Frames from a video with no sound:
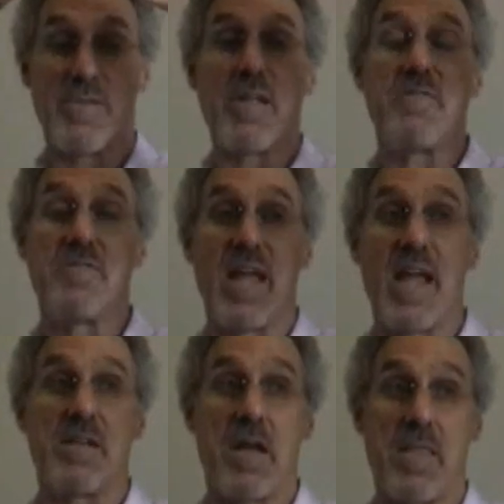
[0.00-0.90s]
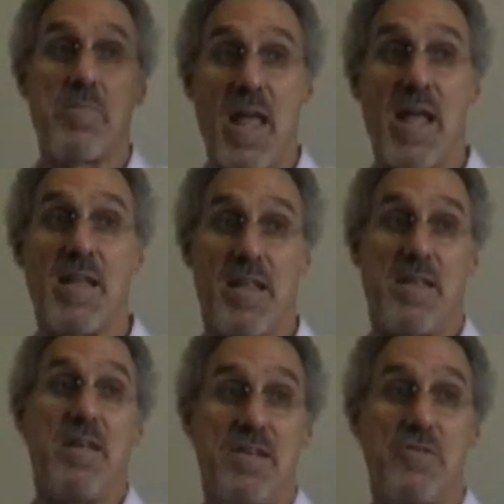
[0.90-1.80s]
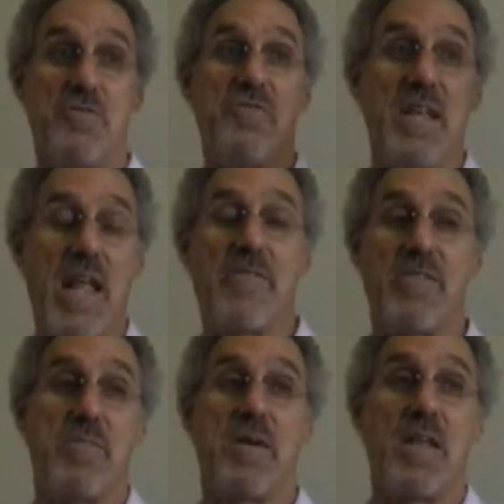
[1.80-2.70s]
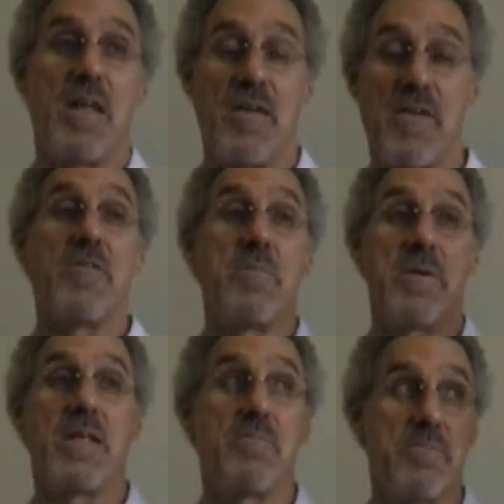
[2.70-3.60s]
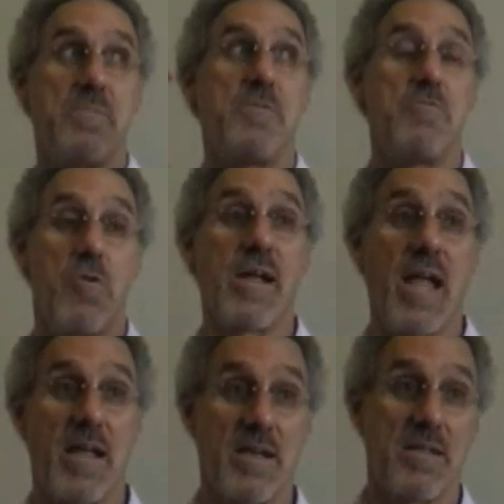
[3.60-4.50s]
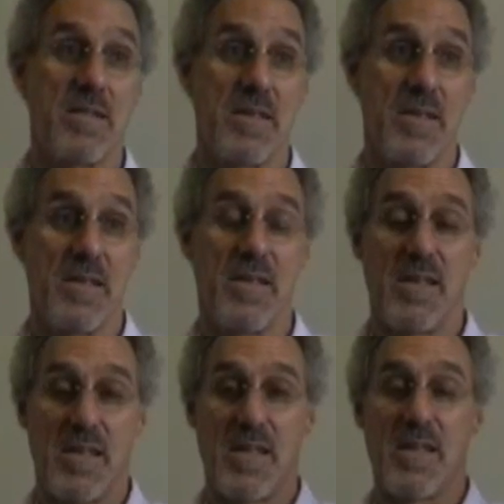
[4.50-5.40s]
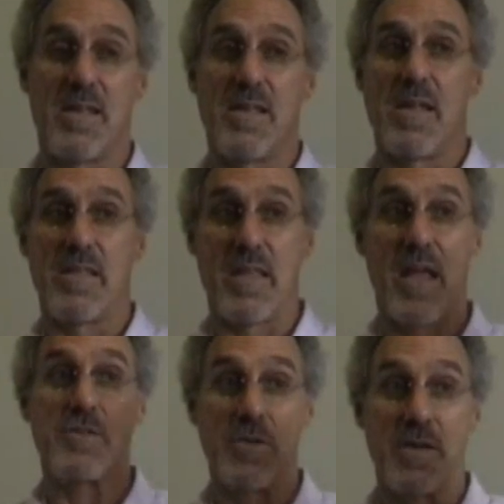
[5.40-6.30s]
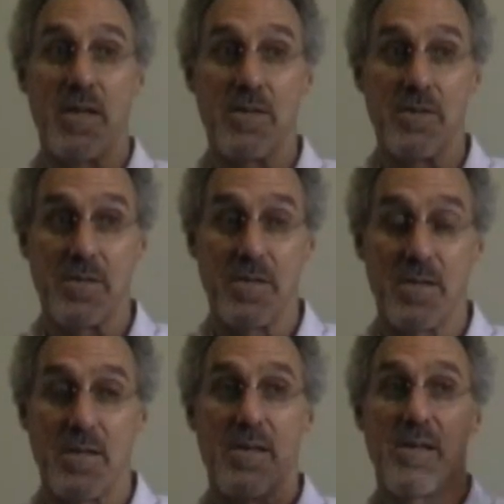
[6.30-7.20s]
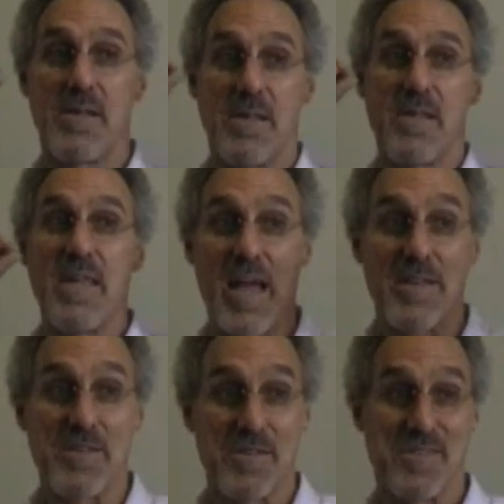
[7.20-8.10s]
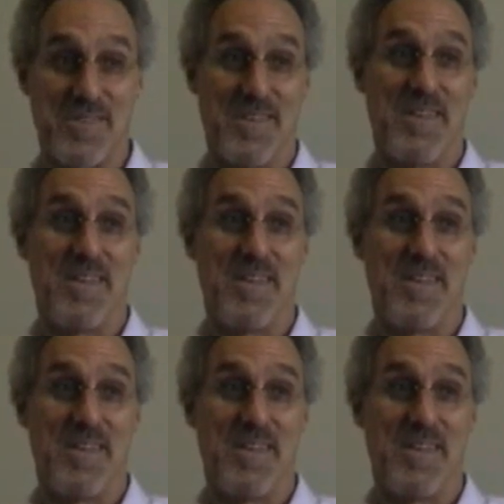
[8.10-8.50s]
there enough land on the planet to feed everybody if everybody grew organically? And the answer is yes.